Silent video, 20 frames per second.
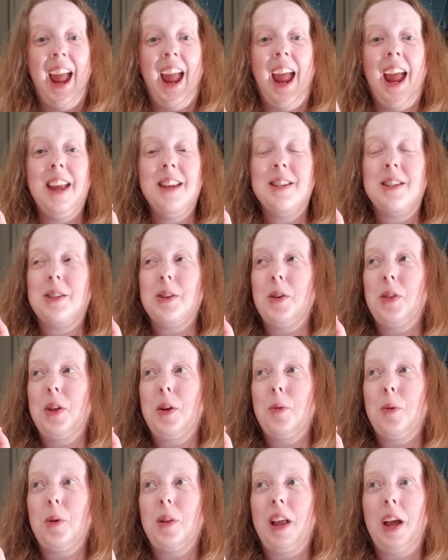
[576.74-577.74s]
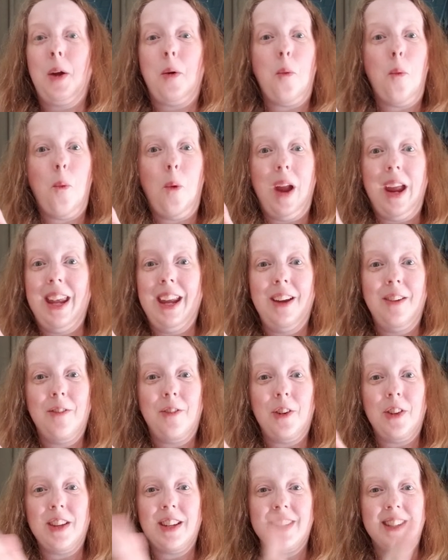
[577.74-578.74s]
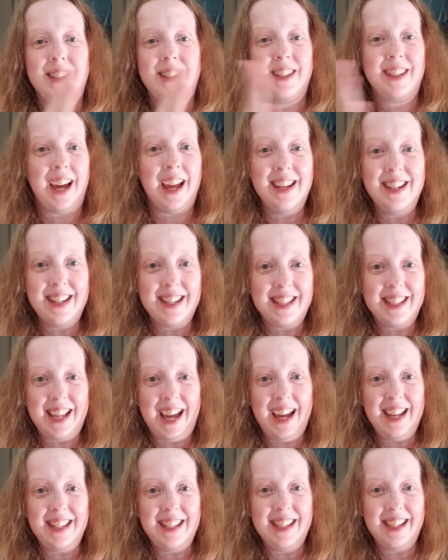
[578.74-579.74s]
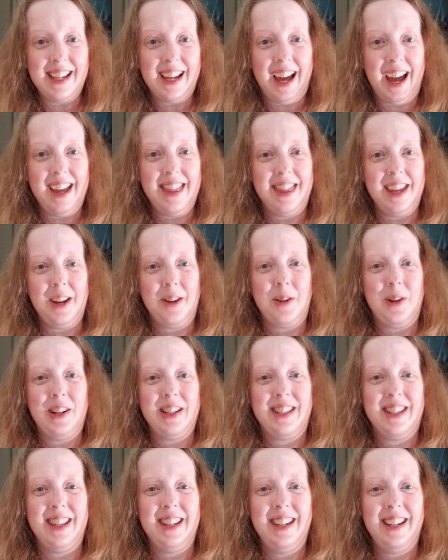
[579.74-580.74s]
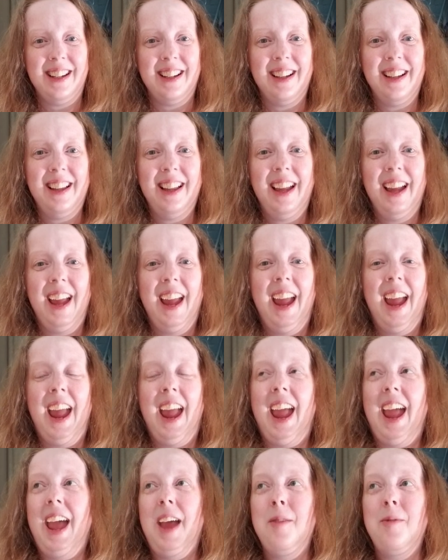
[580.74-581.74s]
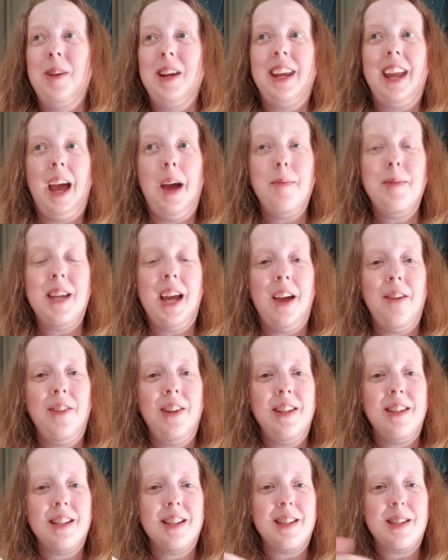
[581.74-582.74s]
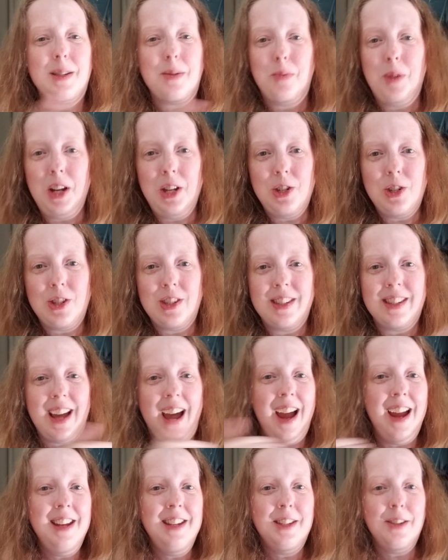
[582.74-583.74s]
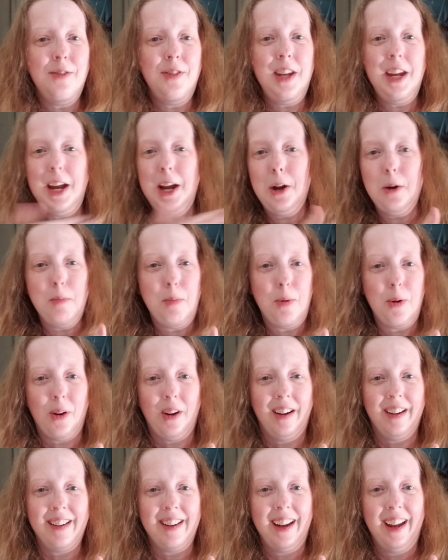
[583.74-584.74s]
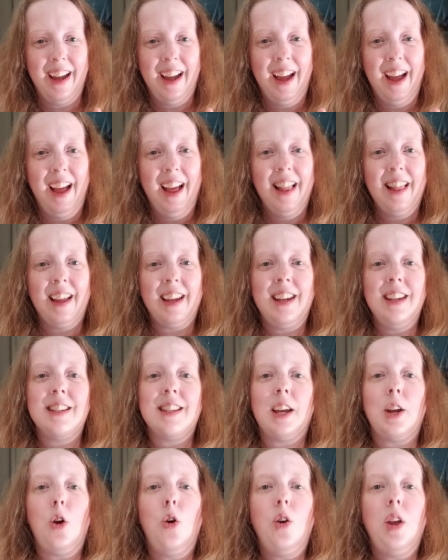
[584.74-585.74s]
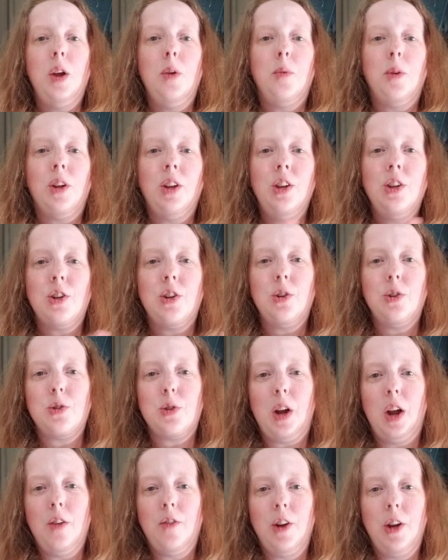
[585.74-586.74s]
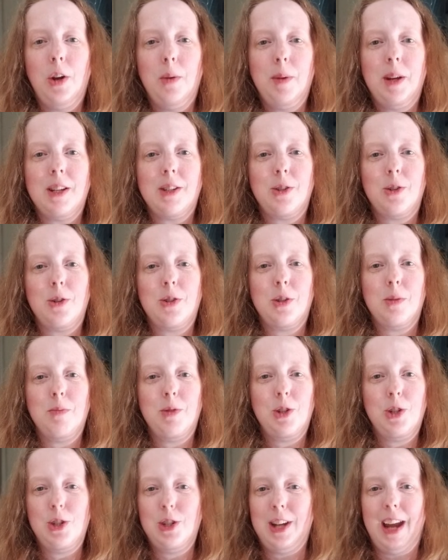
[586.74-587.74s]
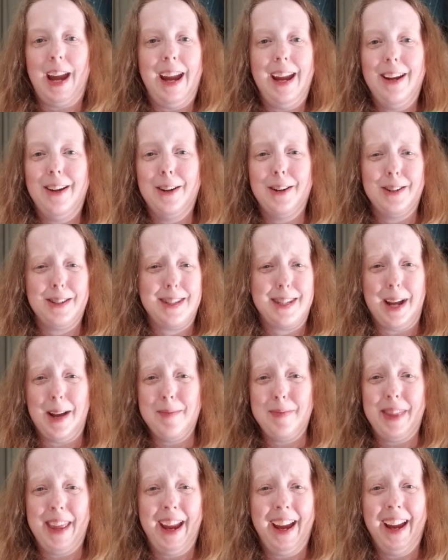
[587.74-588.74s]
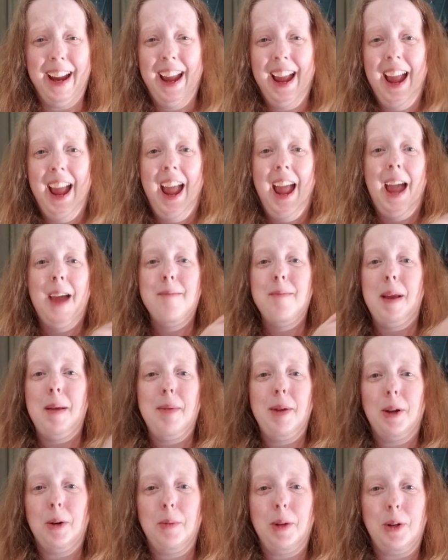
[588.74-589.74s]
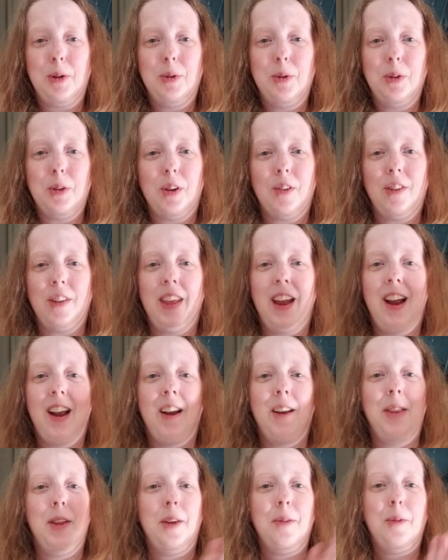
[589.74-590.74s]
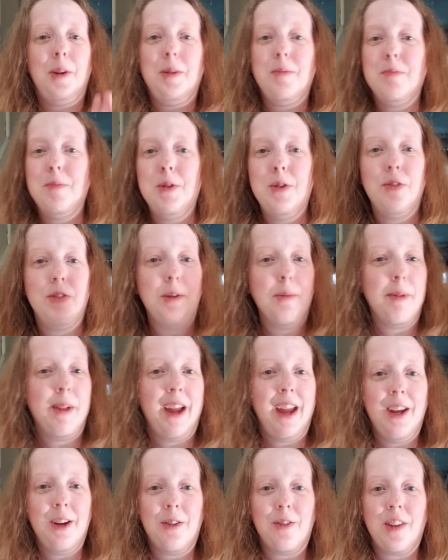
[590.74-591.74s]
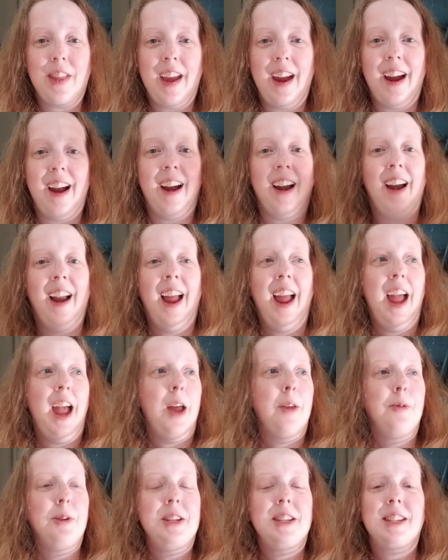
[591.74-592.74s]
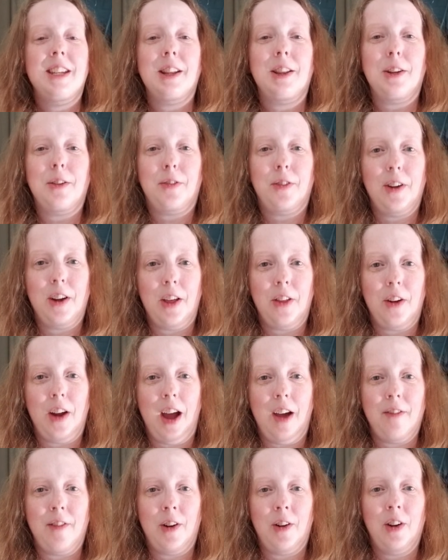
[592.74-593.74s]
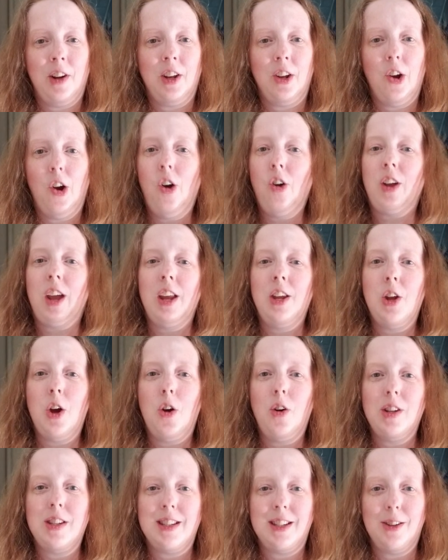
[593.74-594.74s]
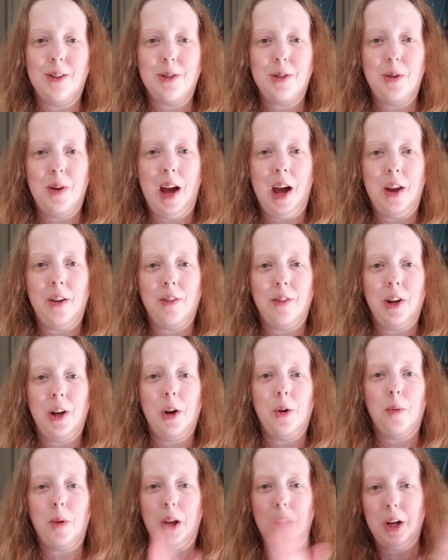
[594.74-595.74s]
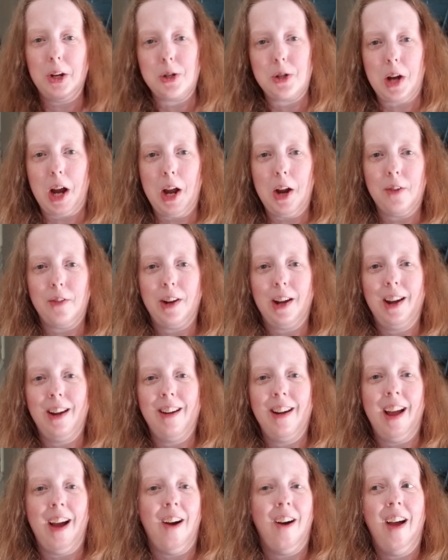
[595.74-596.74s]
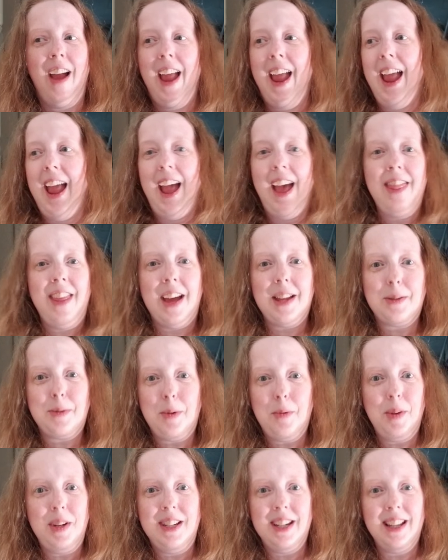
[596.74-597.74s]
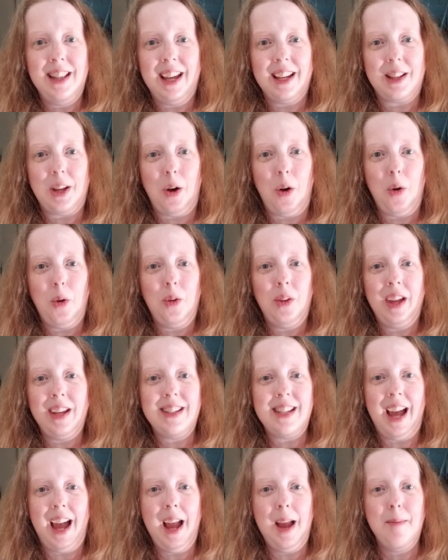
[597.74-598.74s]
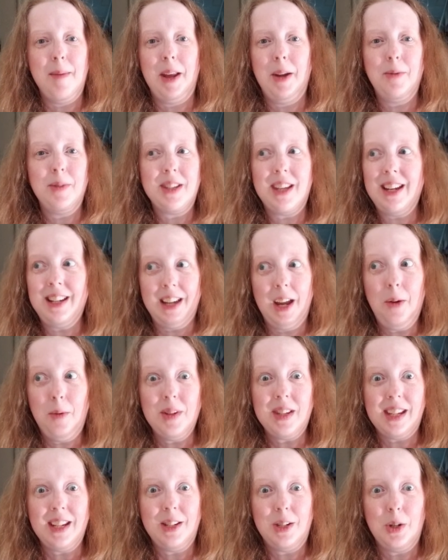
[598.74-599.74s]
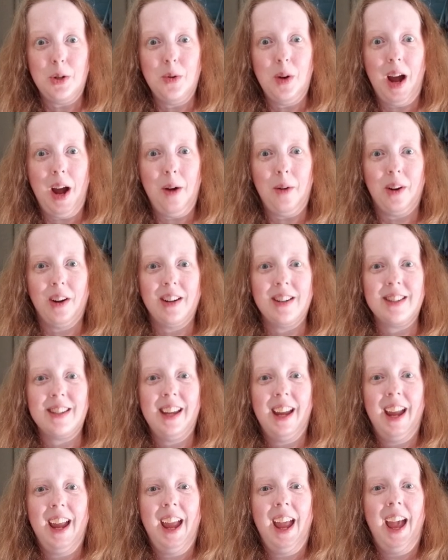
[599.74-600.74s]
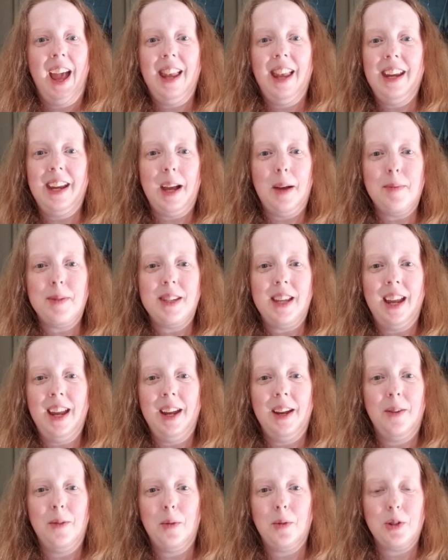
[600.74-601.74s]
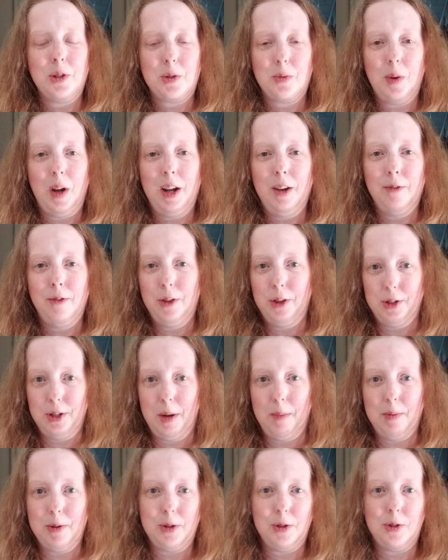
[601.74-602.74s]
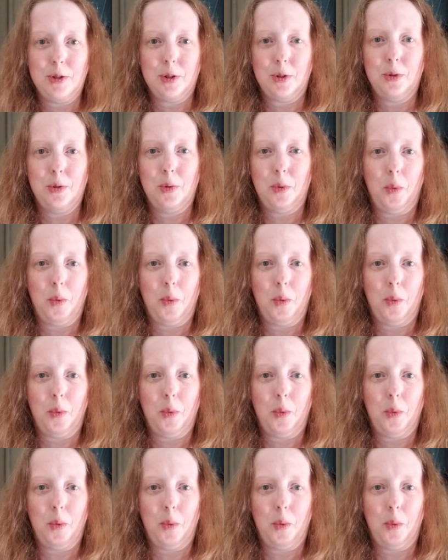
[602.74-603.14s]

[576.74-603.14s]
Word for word: And so they were like waiting for the sun to set, I think was the deal. And we kept having to switch sides of the airport. Like he's like, okay, we're gonna go try over here because there's some shade or something, and maybe it'll be cooler over there. And then we'd move the plane over there, and we'd sit there for another half hour, and he'd go, okay, no, it's still too hot over here. We're gonna try over here now. And that's what we did like the whole like time, and it was like it was like two hours. And he kept saying, we're just waiting for the temperatures to cool.